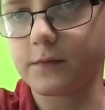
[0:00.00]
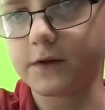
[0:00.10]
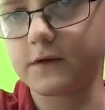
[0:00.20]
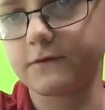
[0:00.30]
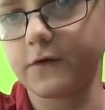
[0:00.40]
a
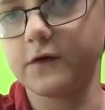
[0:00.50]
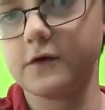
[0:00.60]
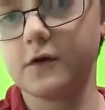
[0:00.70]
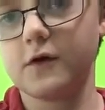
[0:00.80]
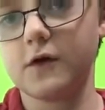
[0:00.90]
bit
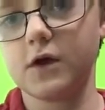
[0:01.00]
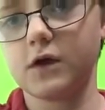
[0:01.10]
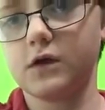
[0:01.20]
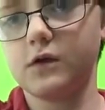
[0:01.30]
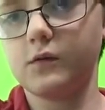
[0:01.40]
different.
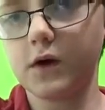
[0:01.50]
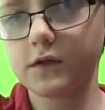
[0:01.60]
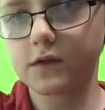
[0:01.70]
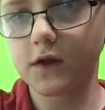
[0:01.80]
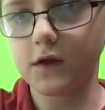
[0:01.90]
You
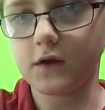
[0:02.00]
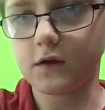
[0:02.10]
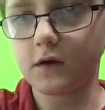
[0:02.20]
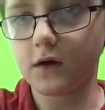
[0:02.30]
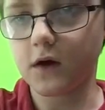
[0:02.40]
want the
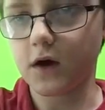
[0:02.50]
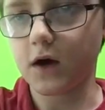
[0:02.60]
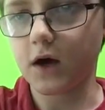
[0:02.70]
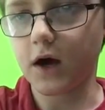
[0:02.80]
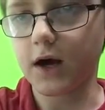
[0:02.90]

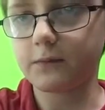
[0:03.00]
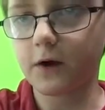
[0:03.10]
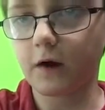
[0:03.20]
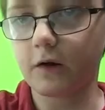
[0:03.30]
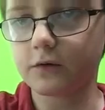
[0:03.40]

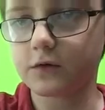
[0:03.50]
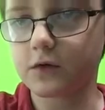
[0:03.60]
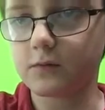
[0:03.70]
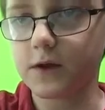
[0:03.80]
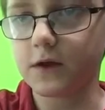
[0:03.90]
eyebrows
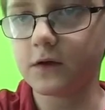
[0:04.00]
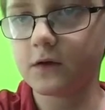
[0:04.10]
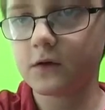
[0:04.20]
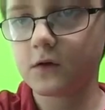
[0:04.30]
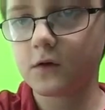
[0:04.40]
to be
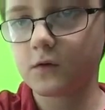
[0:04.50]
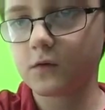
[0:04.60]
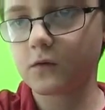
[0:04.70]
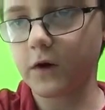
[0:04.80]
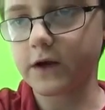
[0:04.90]

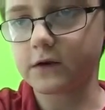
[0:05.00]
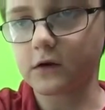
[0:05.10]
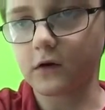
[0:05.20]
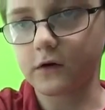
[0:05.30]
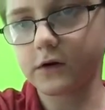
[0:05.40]
quite
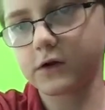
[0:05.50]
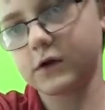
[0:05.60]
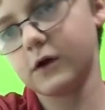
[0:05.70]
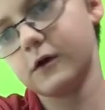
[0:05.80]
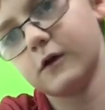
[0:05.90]
dark,
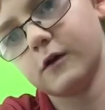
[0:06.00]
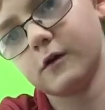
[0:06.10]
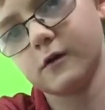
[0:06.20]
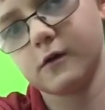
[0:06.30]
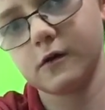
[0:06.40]

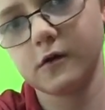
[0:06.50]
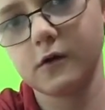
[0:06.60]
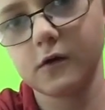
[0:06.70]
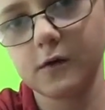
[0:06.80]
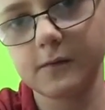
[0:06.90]

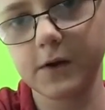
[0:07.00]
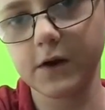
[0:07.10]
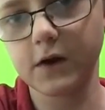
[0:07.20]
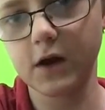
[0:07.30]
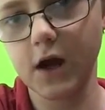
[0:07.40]

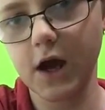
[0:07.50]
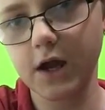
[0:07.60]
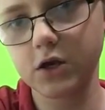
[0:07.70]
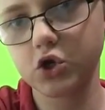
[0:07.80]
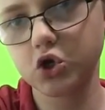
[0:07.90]
but
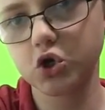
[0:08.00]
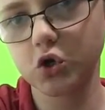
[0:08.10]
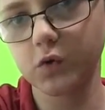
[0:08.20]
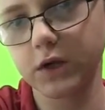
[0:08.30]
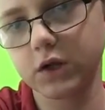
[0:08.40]
not
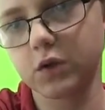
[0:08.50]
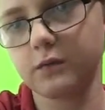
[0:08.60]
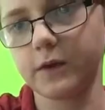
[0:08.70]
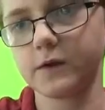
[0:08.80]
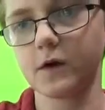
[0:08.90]
too
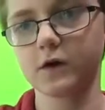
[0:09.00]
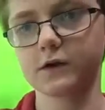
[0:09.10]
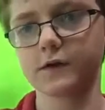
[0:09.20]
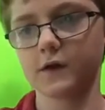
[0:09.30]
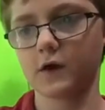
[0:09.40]
extremely dark
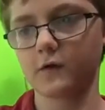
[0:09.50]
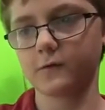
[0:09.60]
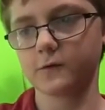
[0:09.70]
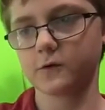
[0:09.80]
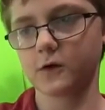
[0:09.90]
that they
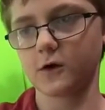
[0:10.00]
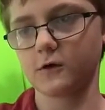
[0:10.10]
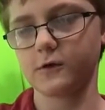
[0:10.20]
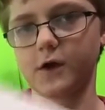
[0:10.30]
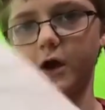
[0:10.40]

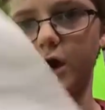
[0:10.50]
overshadow the